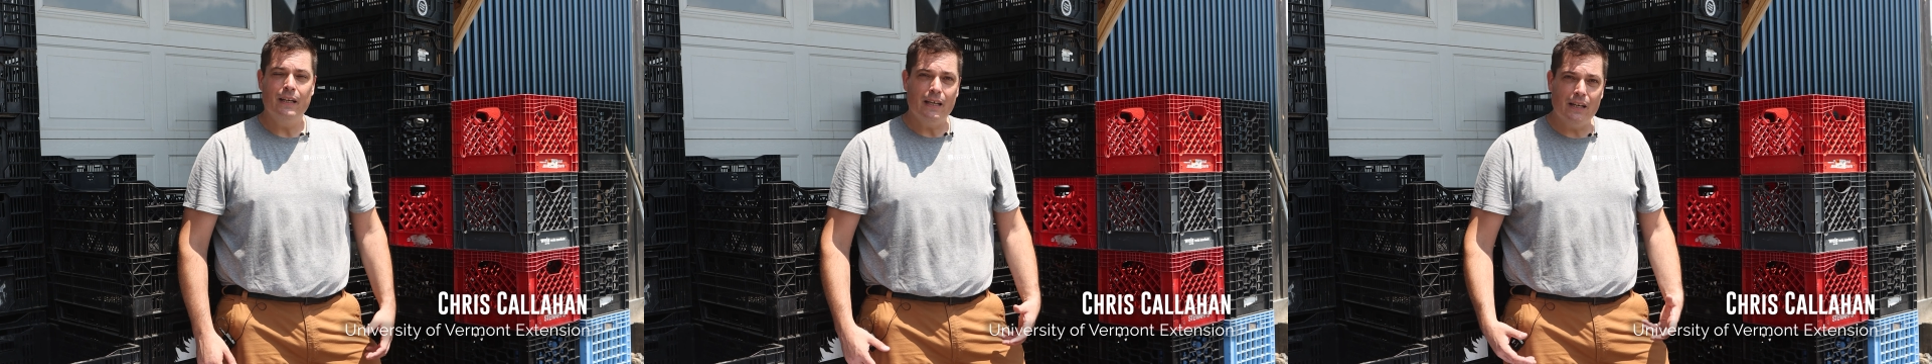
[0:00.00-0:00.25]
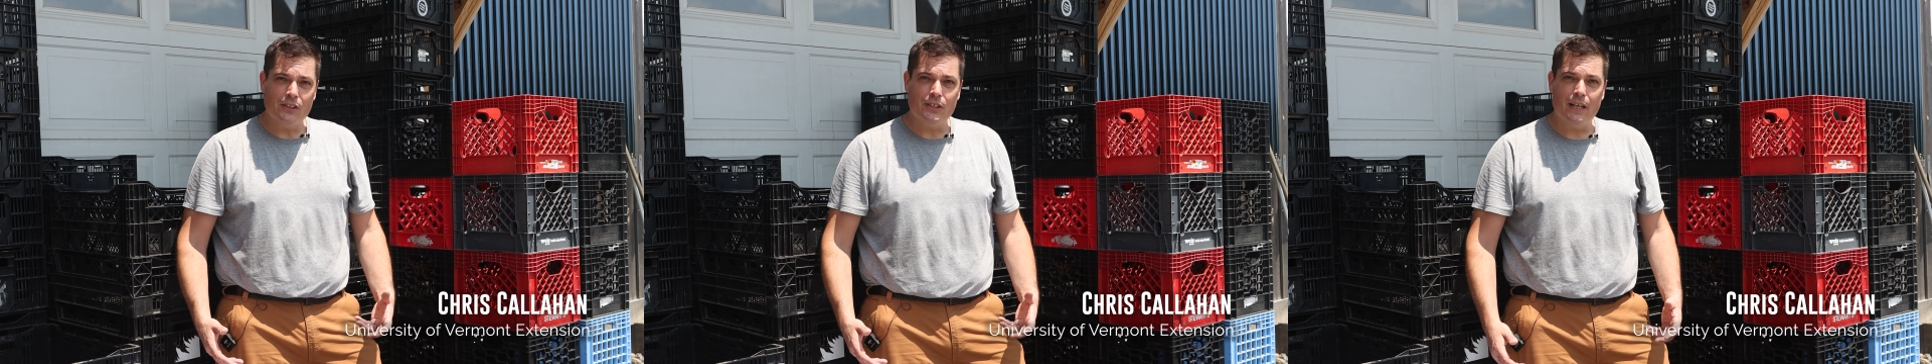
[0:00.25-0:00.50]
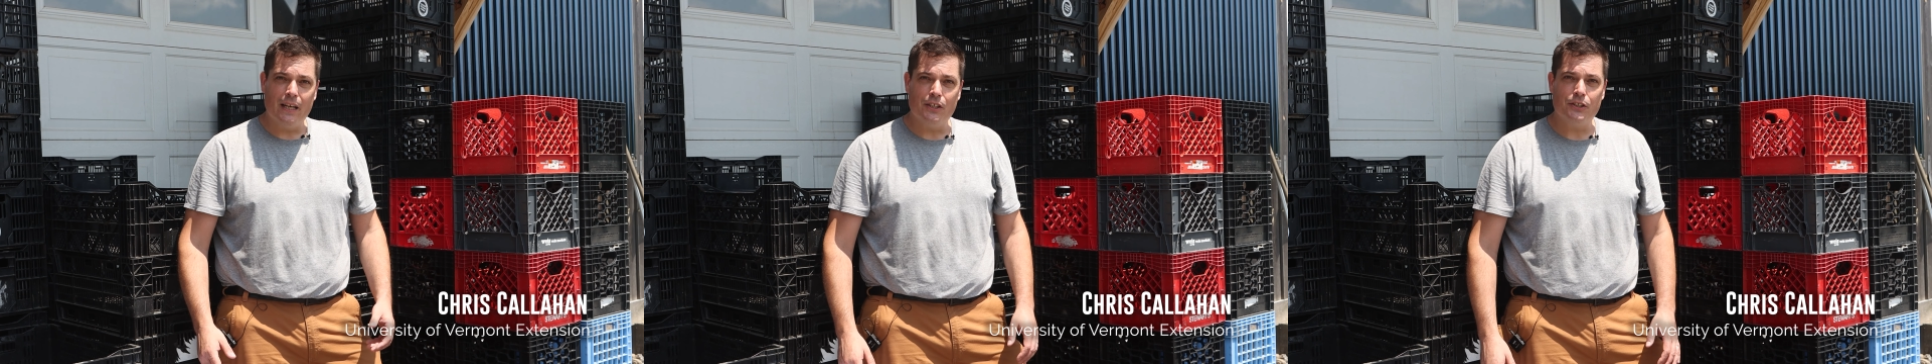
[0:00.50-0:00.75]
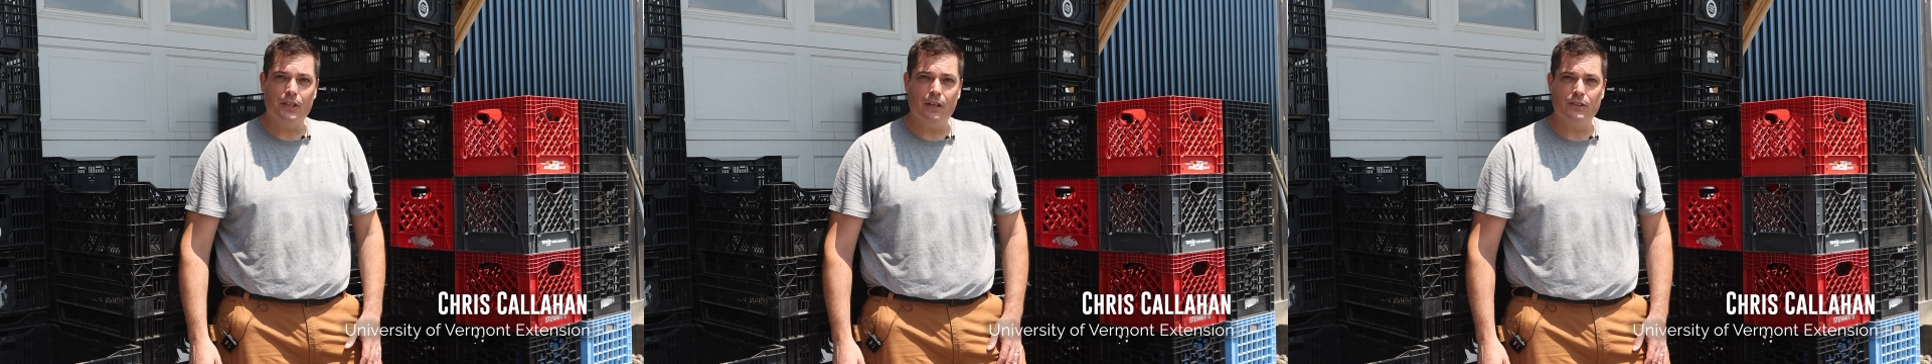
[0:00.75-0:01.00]
here today to
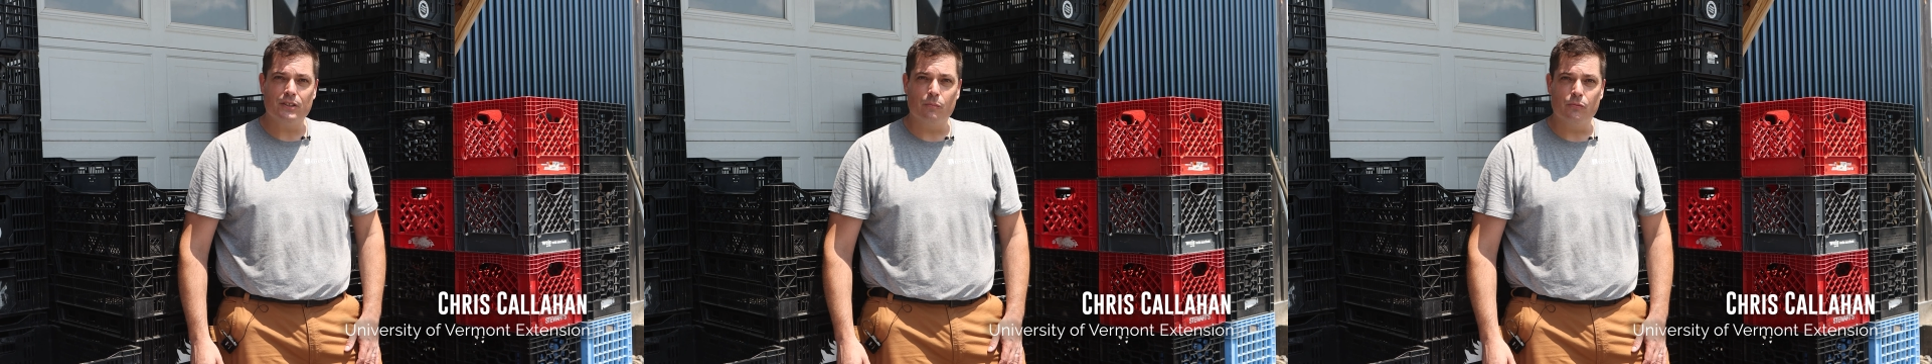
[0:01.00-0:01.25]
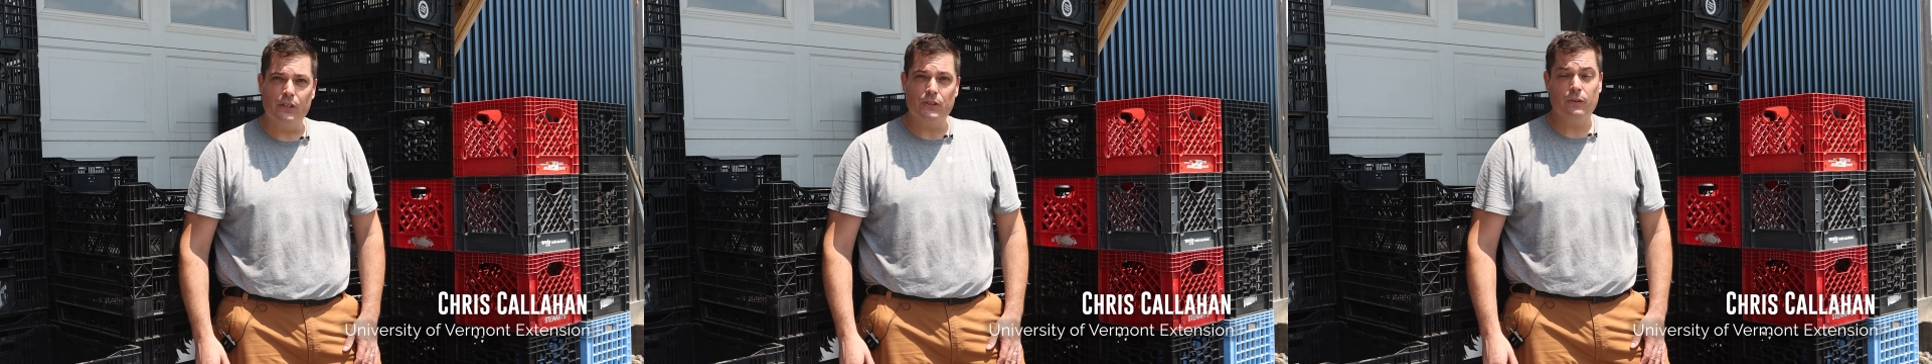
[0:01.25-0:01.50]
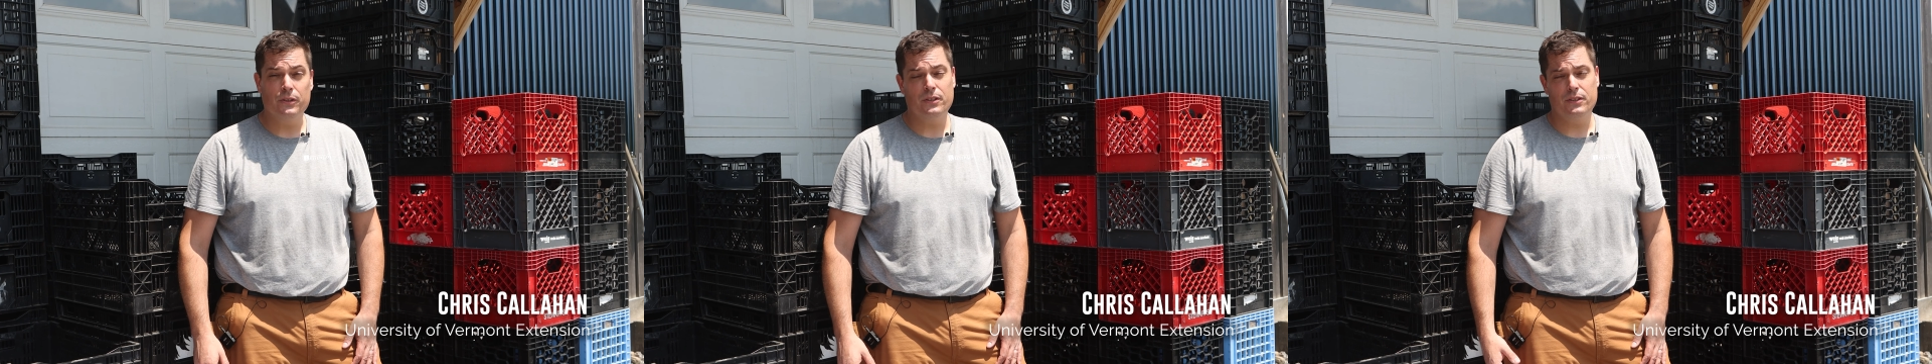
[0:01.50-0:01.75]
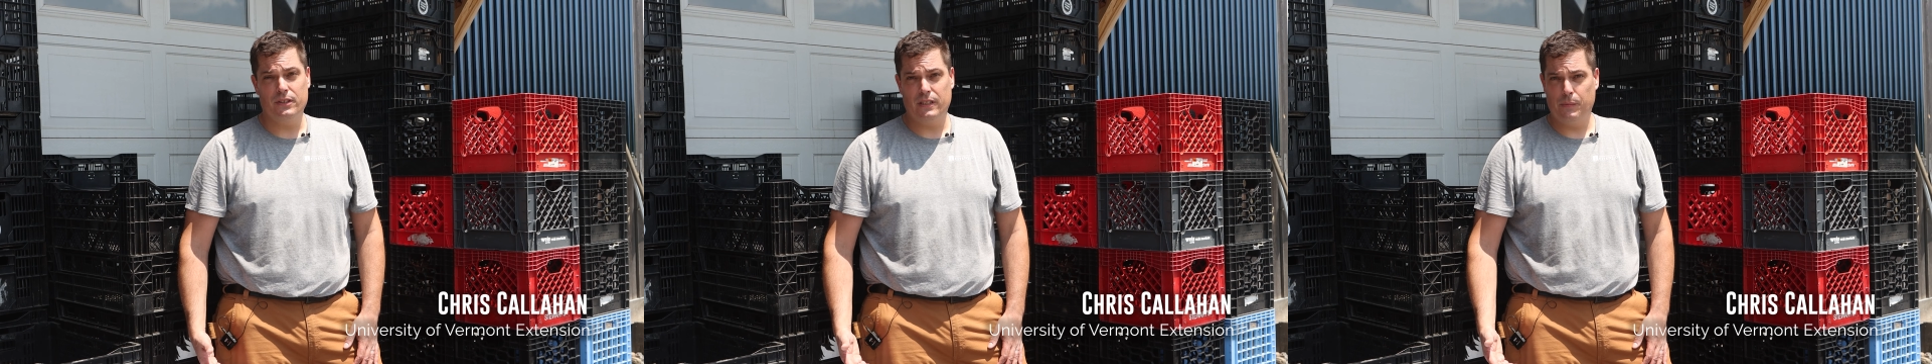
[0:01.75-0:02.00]
share some
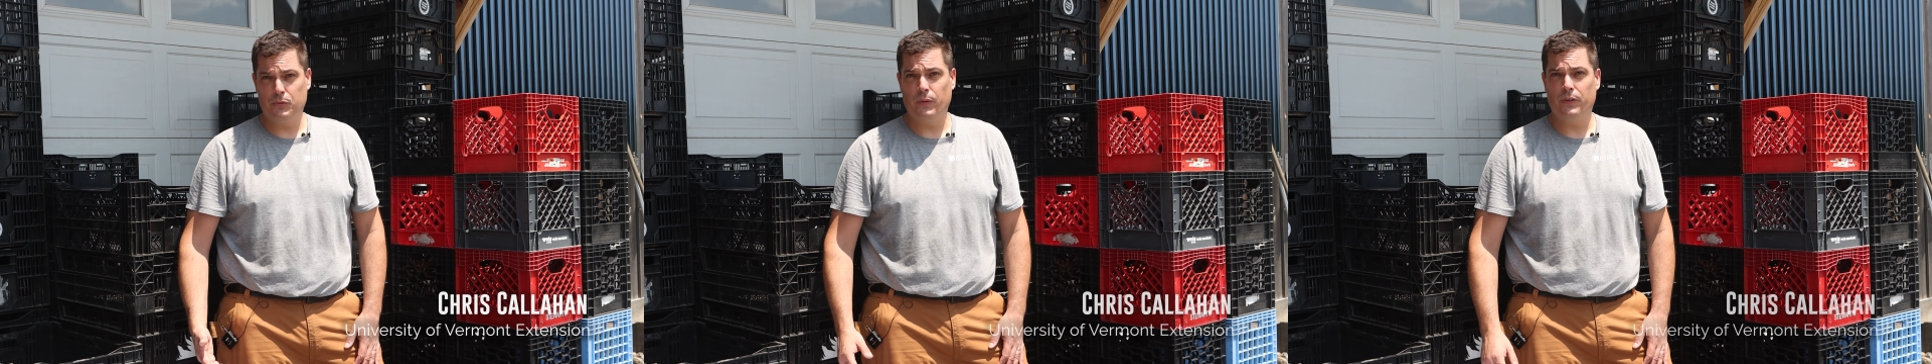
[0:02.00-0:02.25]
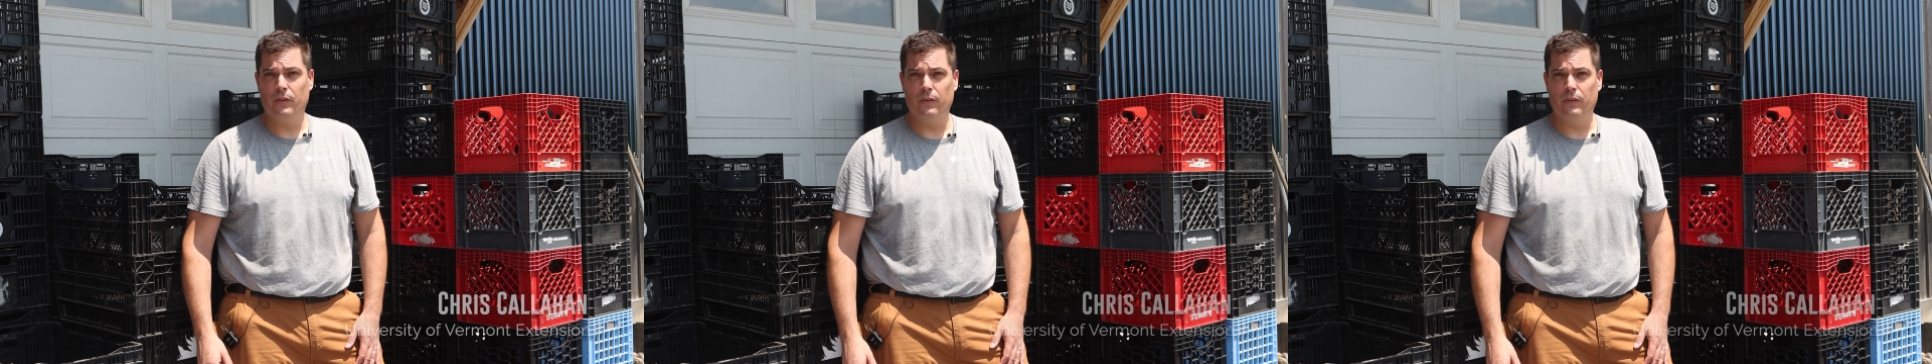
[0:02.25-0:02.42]
resources and tips with